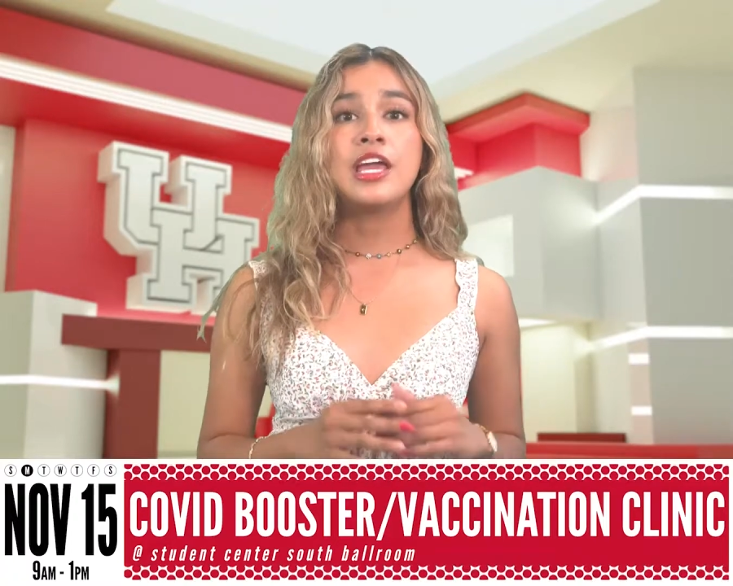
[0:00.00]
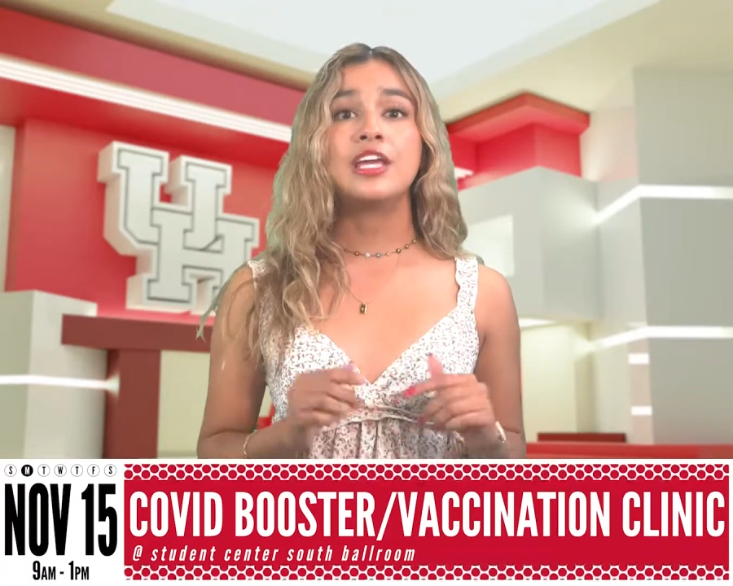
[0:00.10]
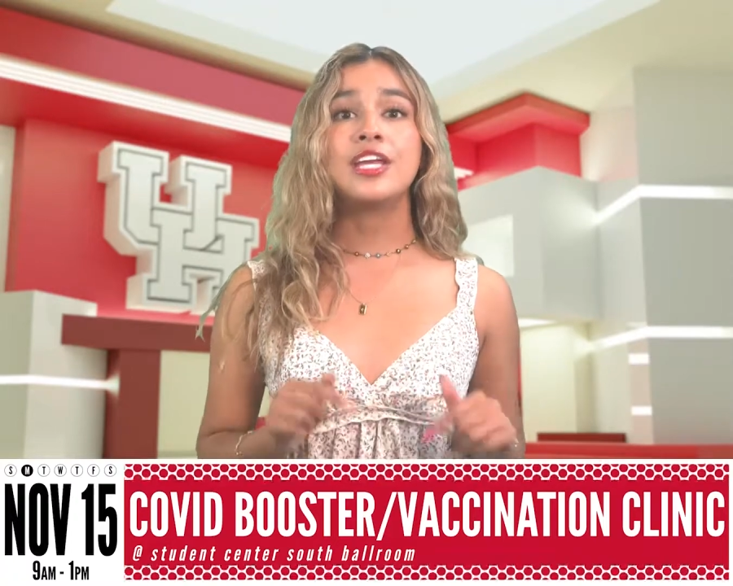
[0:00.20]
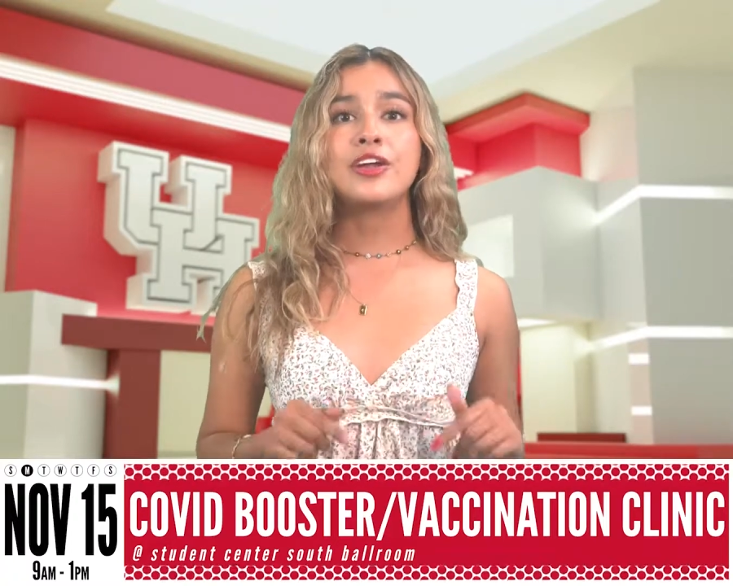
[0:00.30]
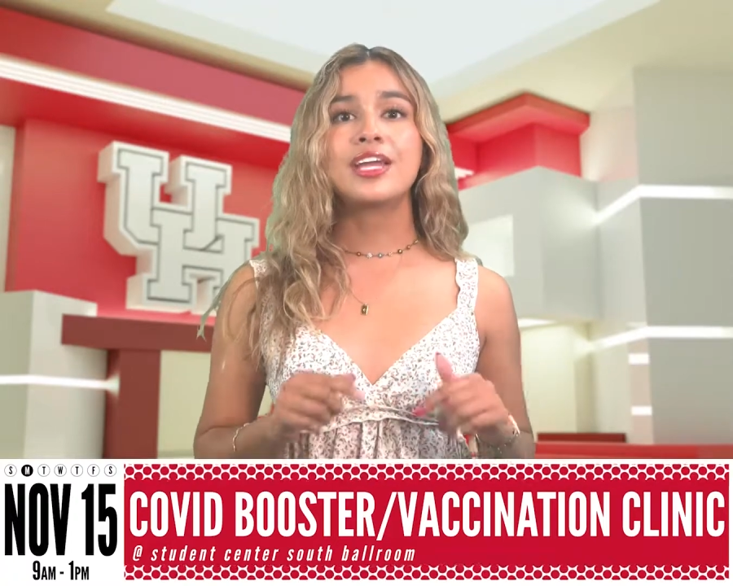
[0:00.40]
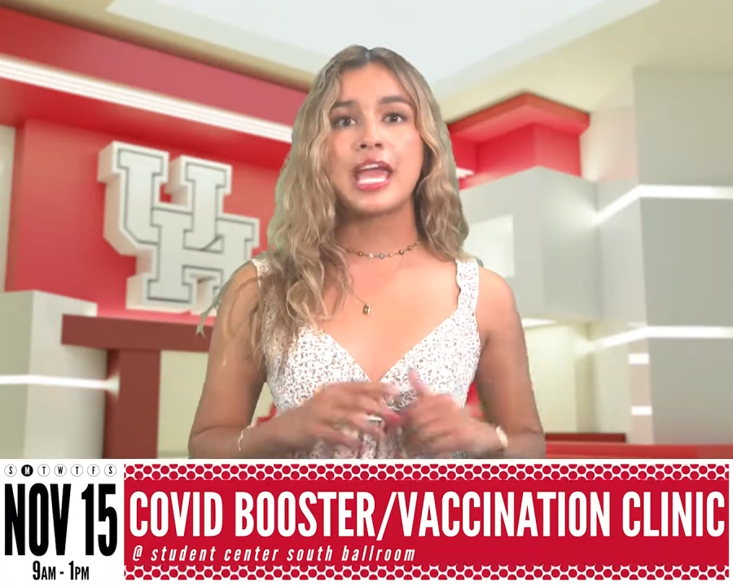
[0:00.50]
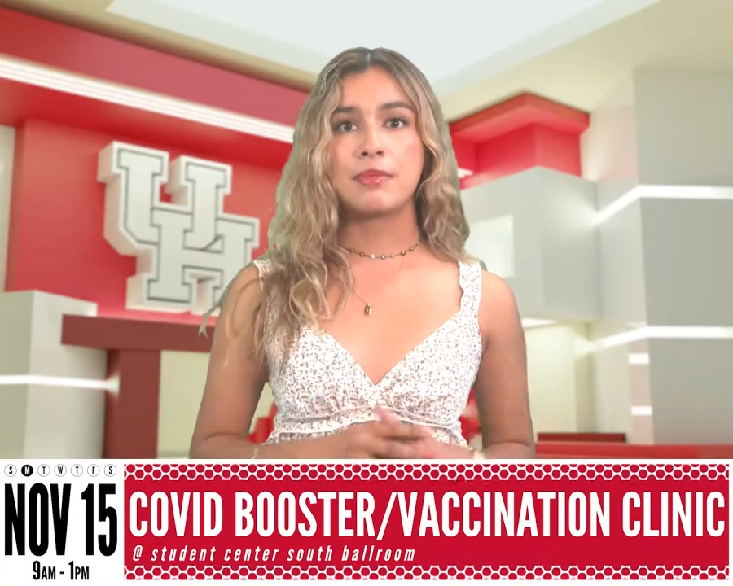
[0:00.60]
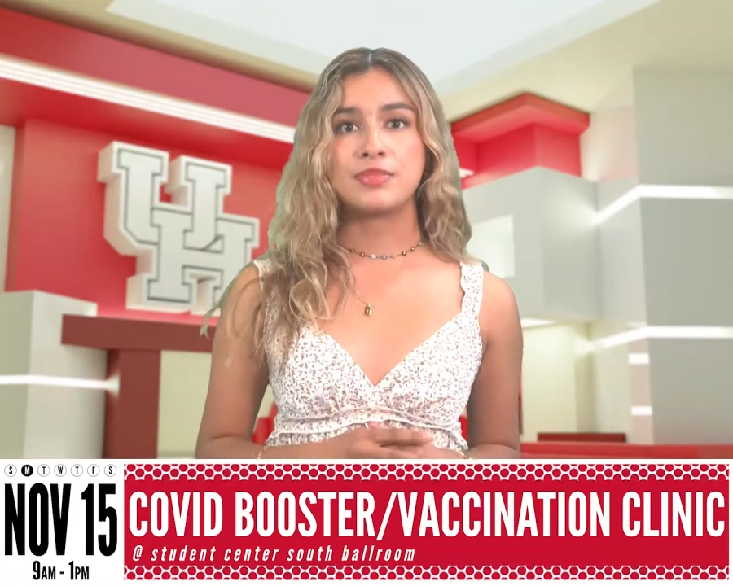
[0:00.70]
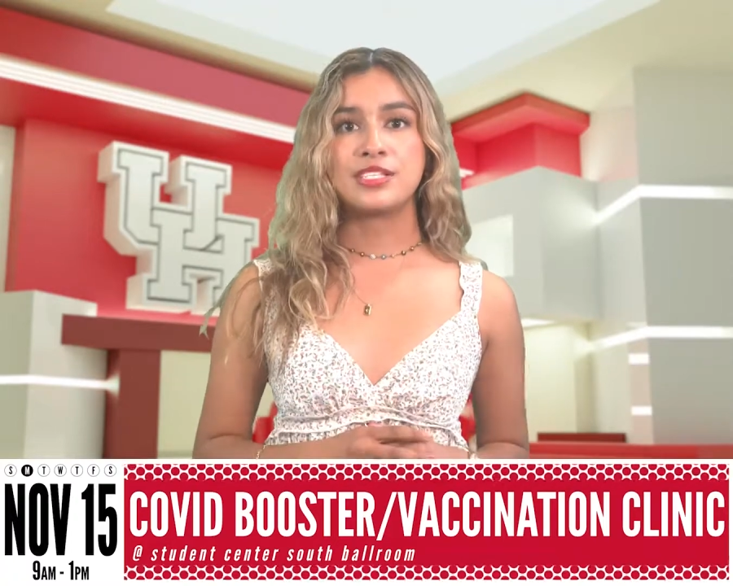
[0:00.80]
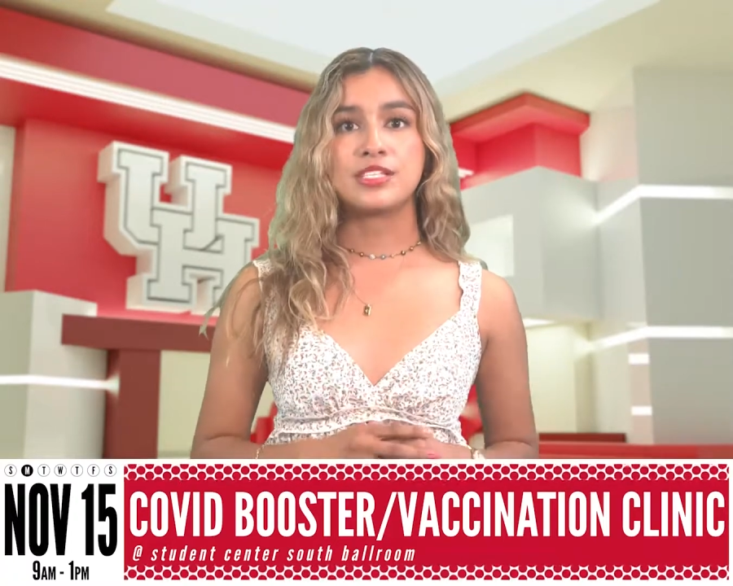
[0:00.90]
here on
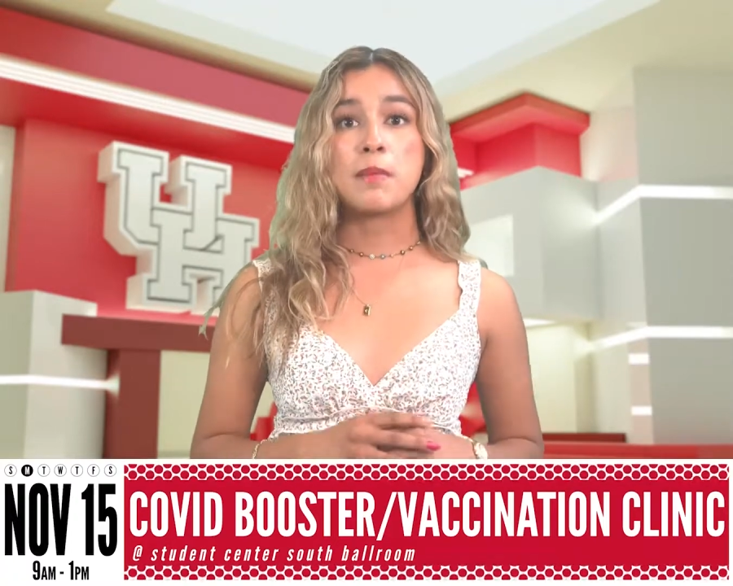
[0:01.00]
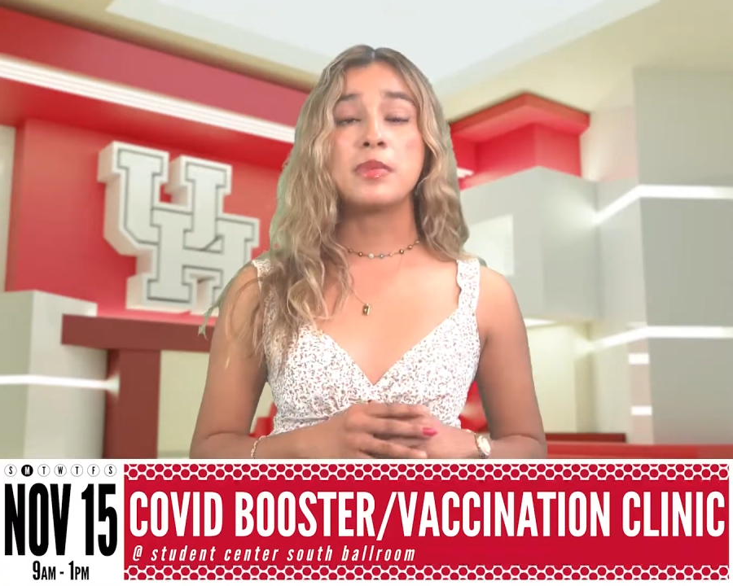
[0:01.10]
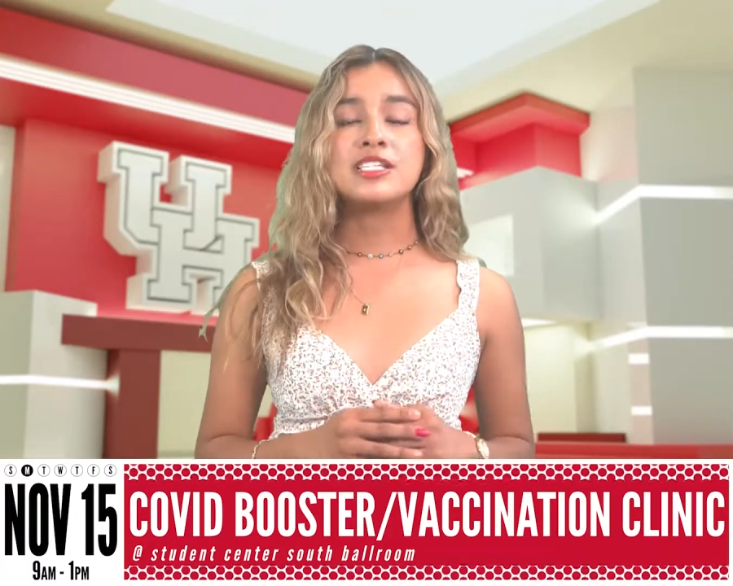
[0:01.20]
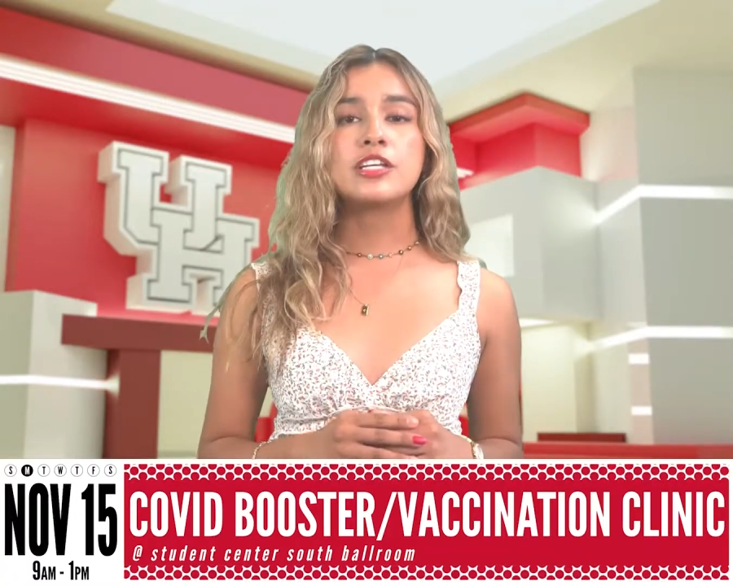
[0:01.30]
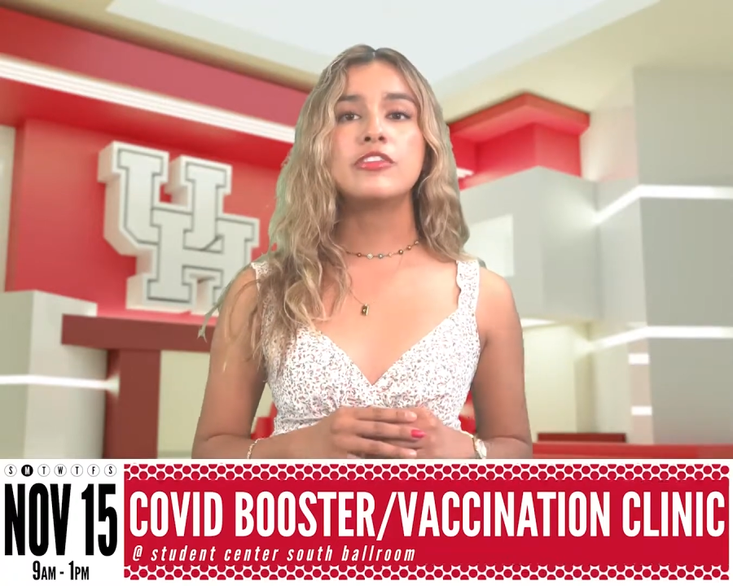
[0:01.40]
campus Monday,